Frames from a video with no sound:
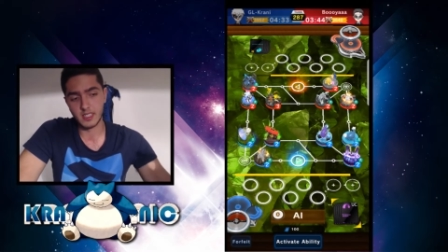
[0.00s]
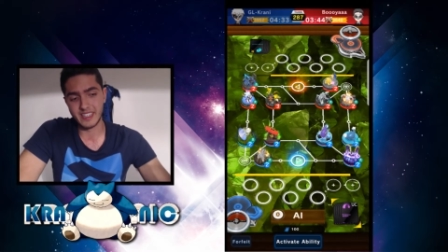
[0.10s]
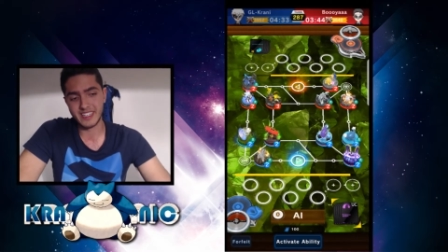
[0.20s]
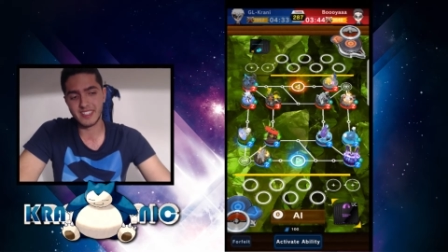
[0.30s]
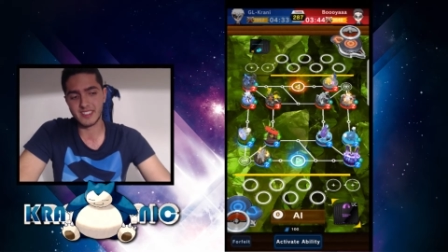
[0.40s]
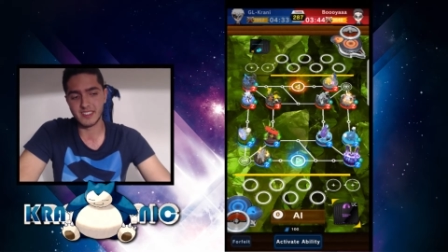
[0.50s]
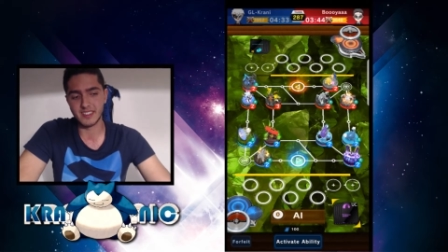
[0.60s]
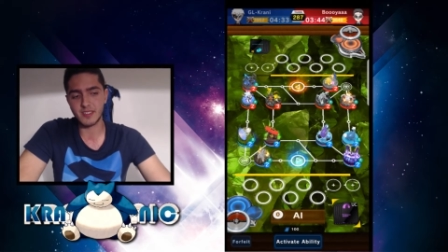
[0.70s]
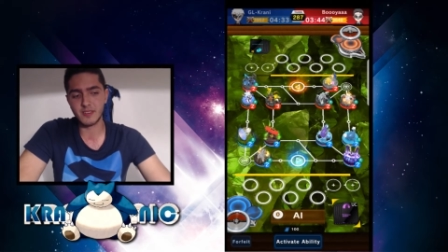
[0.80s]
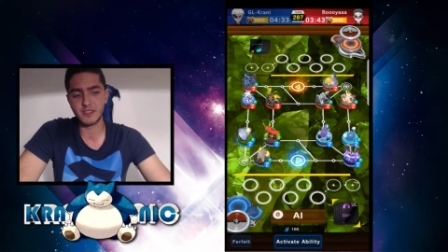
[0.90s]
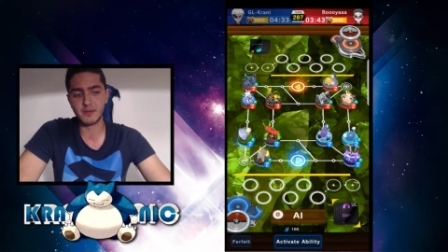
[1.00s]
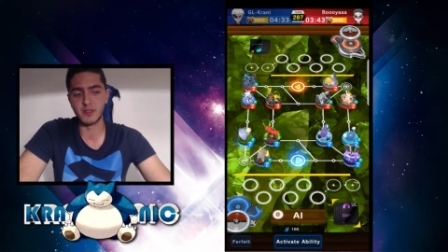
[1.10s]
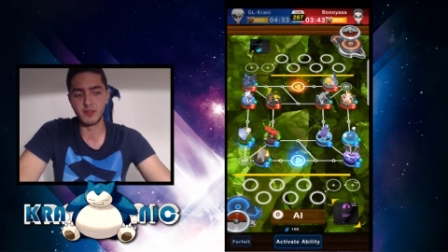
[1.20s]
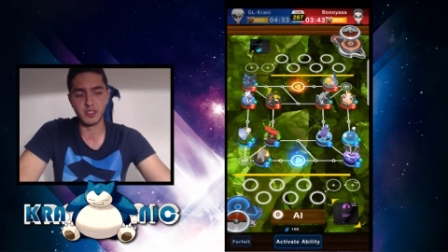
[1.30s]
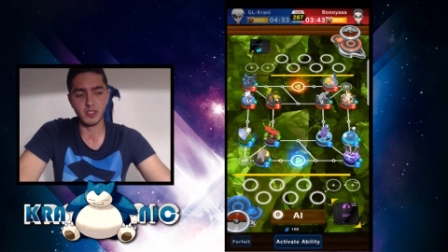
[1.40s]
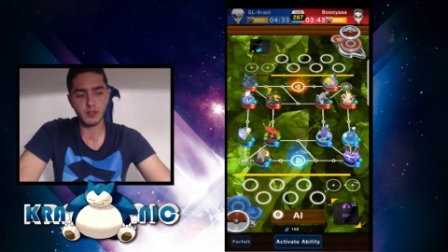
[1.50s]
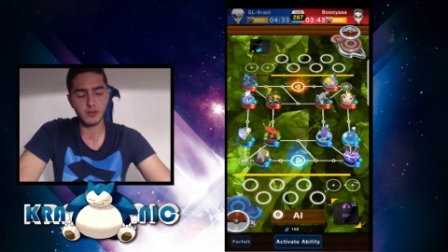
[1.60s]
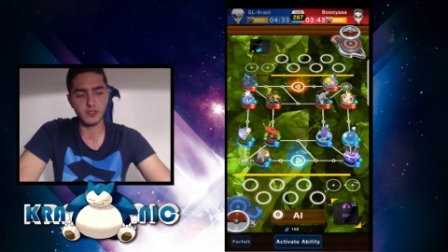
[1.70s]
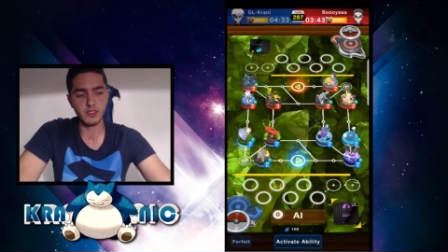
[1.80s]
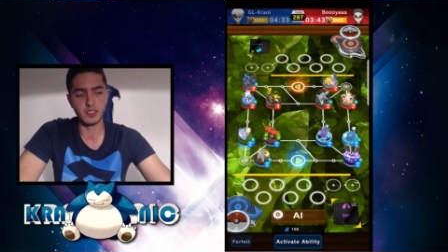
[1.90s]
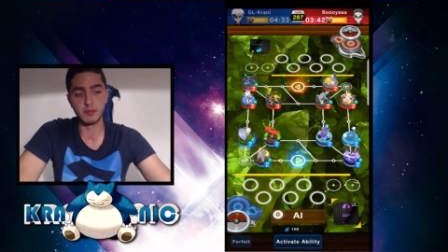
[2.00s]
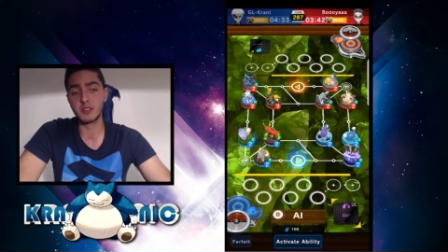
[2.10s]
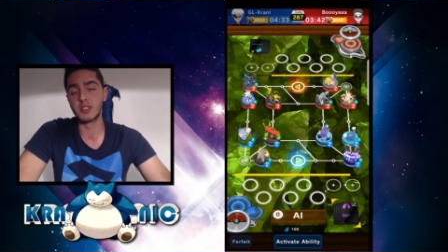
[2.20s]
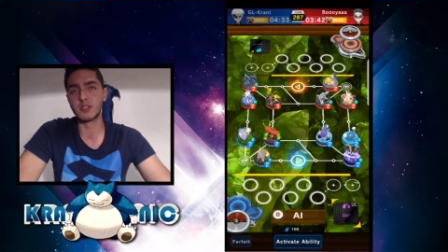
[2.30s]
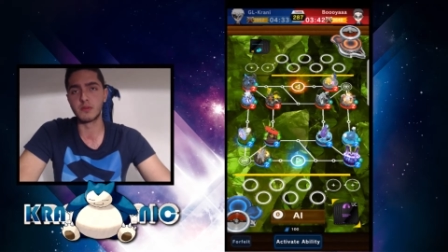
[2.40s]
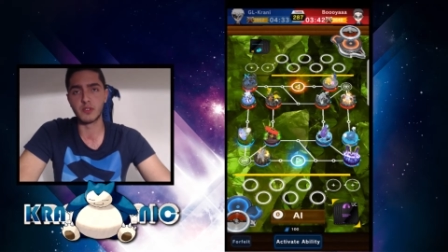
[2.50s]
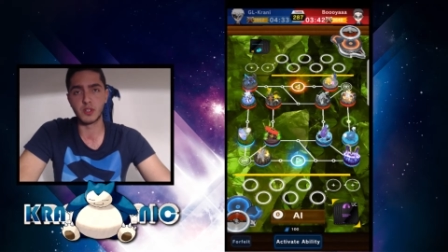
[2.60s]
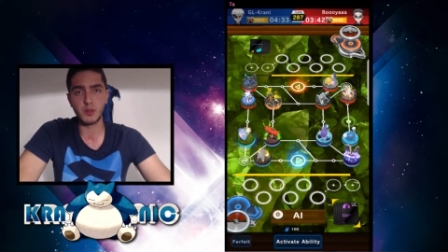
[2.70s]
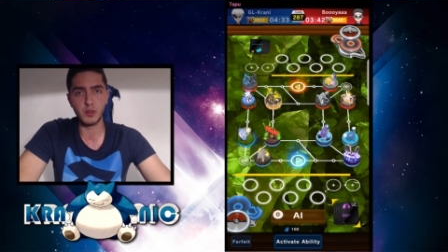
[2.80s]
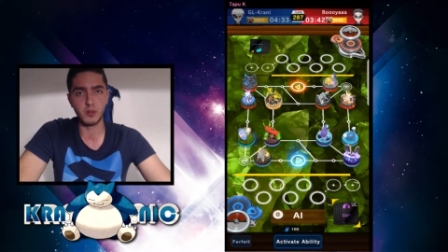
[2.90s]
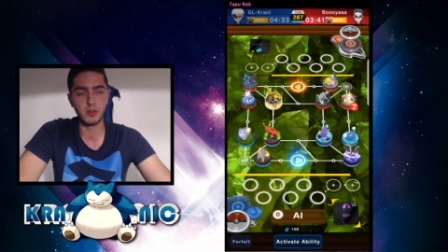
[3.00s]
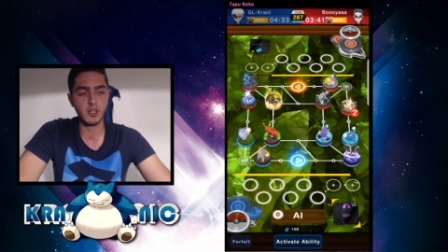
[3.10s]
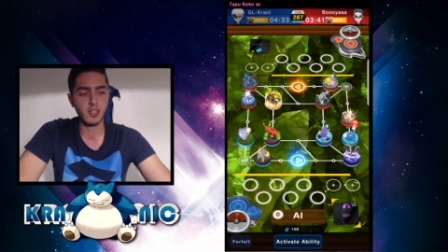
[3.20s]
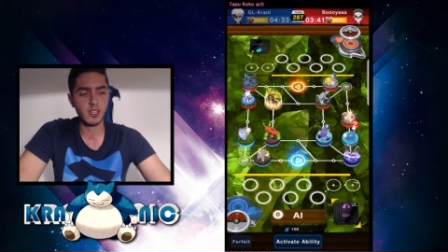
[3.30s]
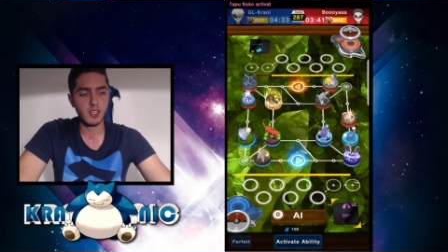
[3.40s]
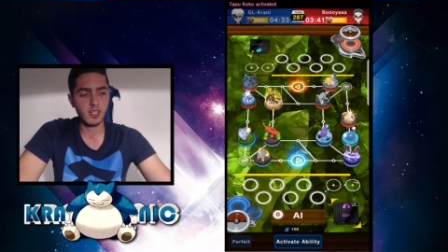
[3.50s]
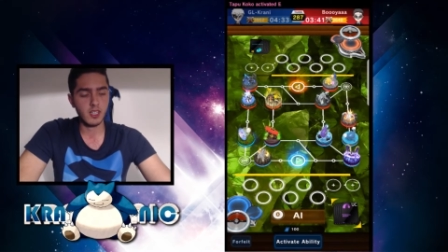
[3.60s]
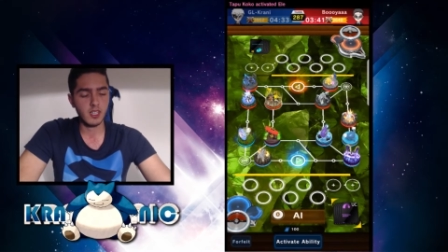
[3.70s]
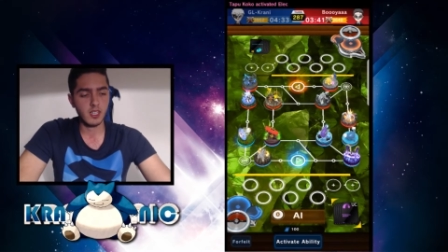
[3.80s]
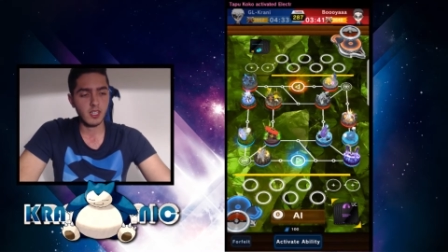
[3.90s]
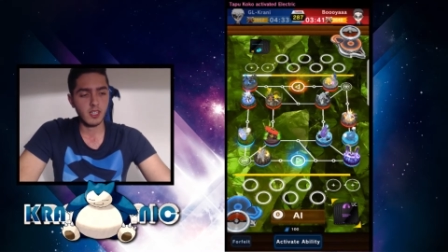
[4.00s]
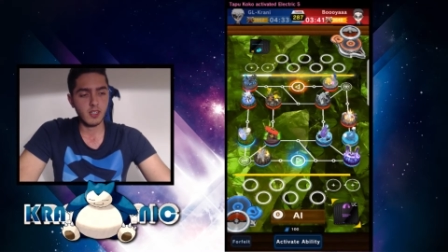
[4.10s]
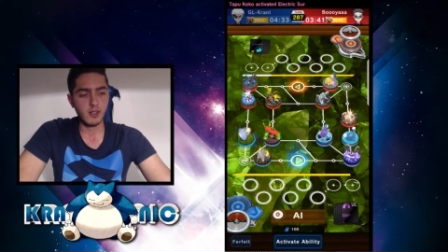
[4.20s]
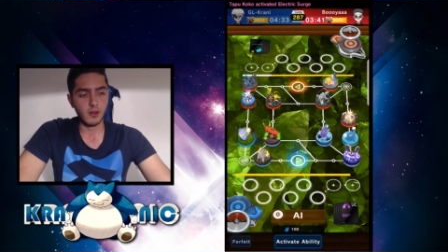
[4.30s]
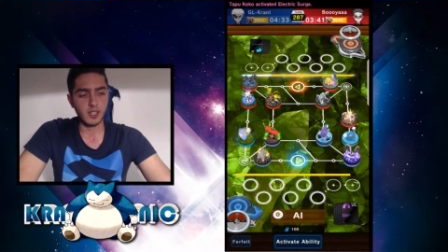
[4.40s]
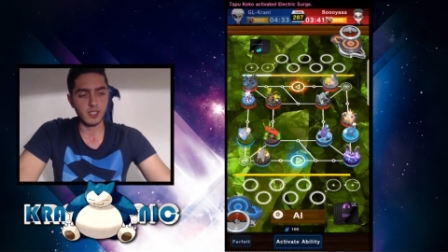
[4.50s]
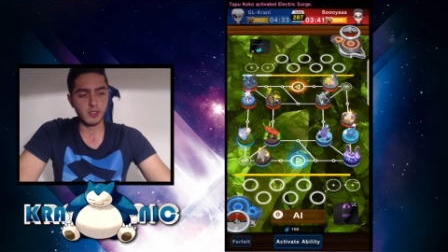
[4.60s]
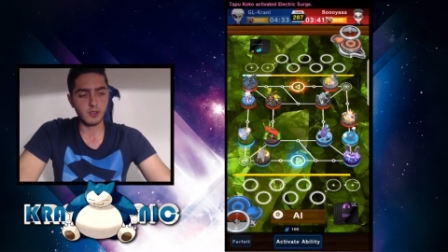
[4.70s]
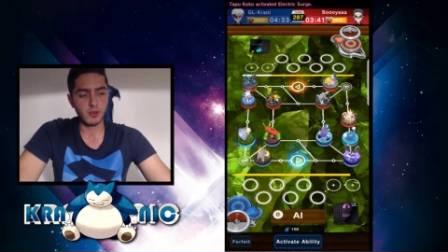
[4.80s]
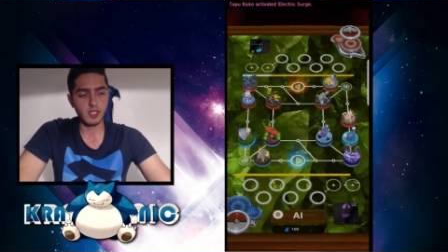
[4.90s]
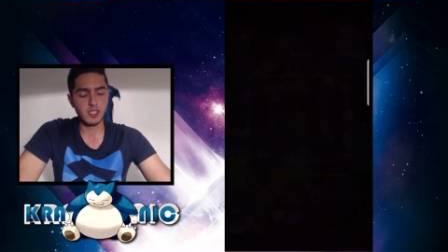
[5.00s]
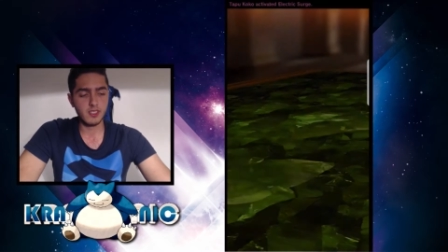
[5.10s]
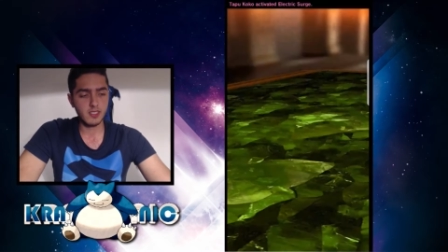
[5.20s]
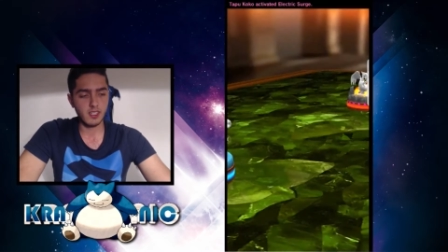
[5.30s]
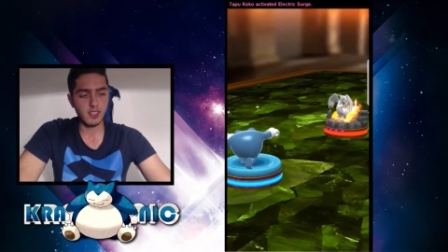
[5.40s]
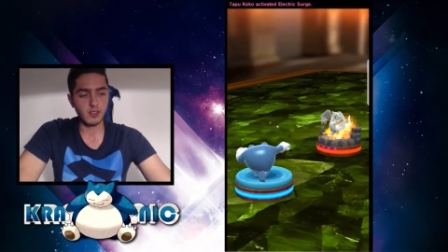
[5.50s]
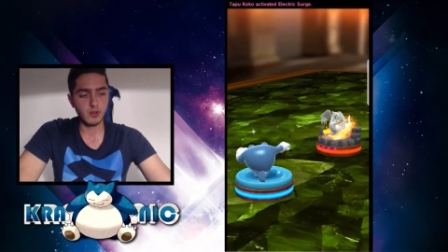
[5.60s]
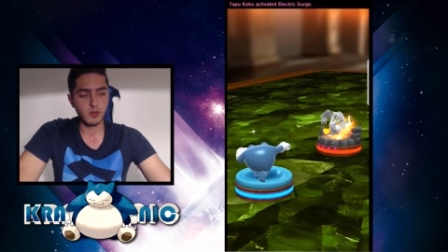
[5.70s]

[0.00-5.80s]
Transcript: and Sekrom on the offense because of Koko. Okay, so he decided to